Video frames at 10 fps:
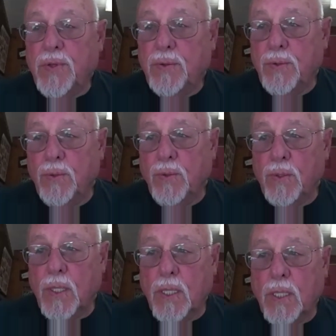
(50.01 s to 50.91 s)

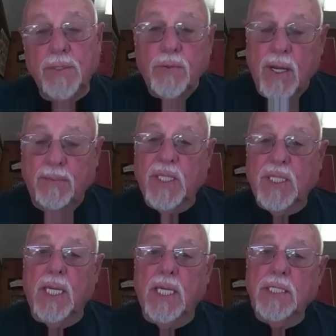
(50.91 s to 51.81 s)
who are
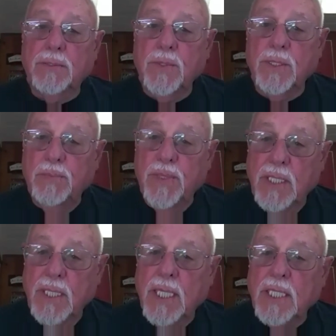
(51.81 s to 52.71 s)
traumatized with
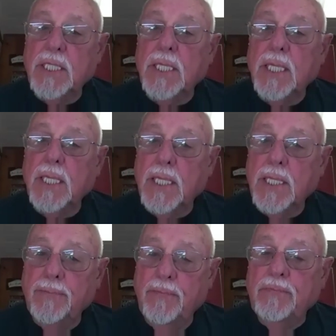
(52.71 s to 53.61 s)
PTSD
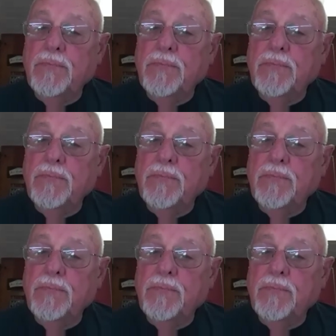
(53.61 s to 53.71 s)
and